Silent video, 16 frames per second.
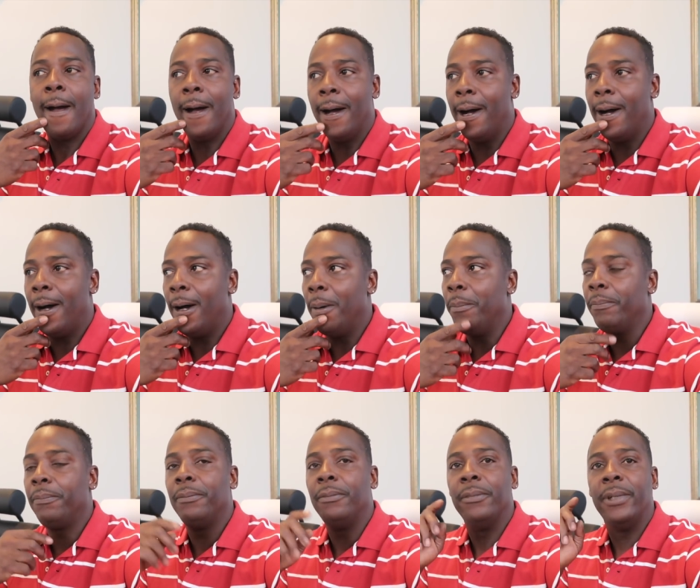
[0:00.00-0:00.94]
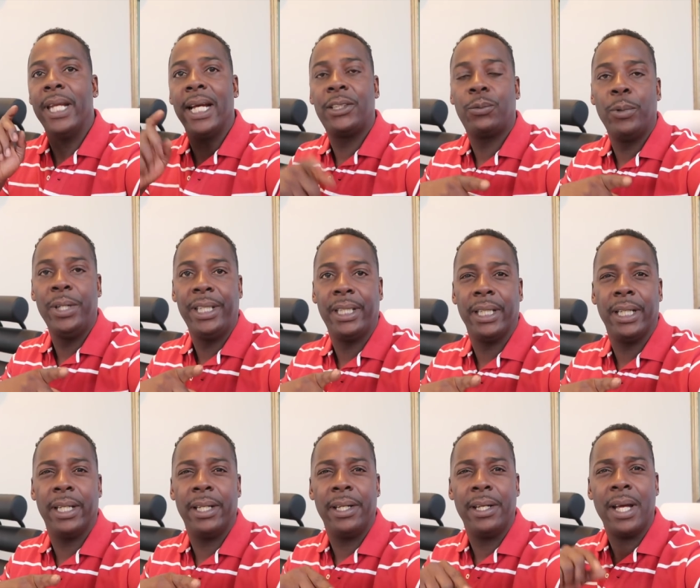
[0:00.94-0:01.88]
Um, next
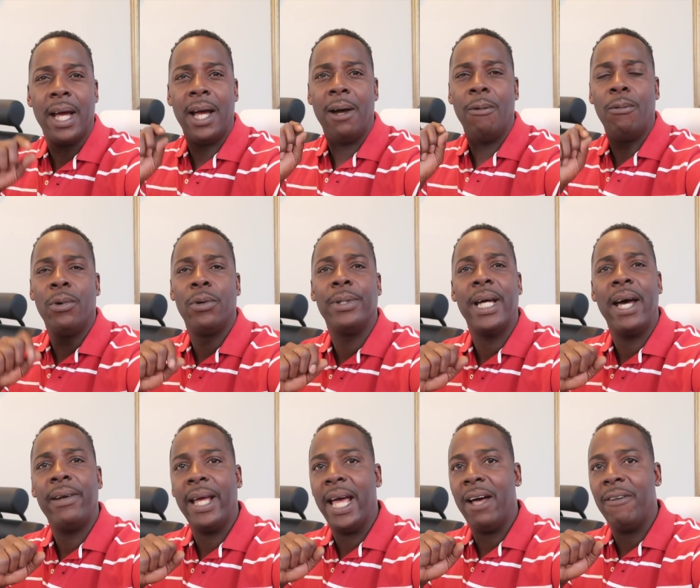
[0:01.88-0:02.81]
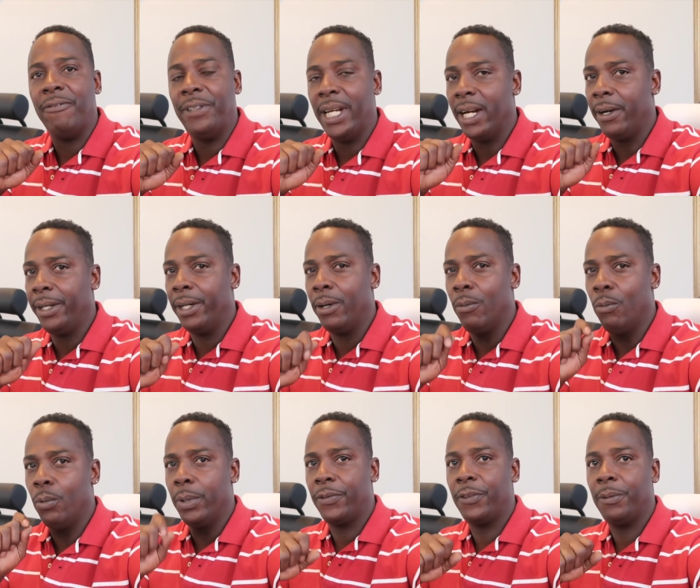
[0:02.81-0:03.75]
weekend, I will not have
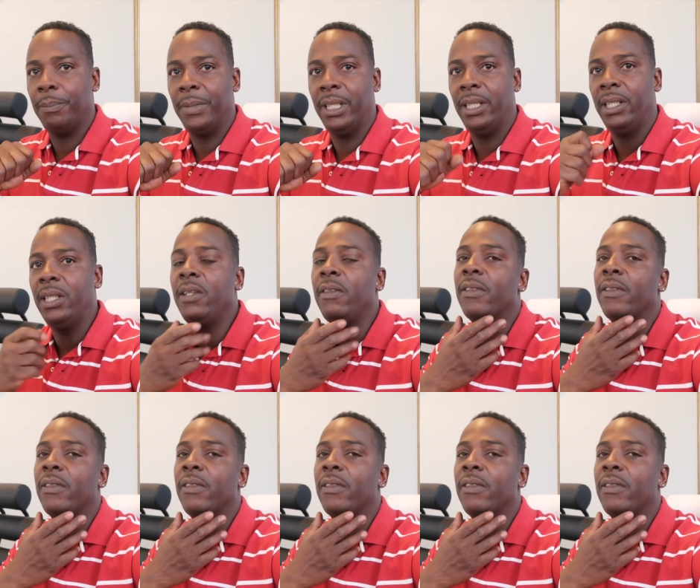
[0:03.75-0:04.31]
Darian with me.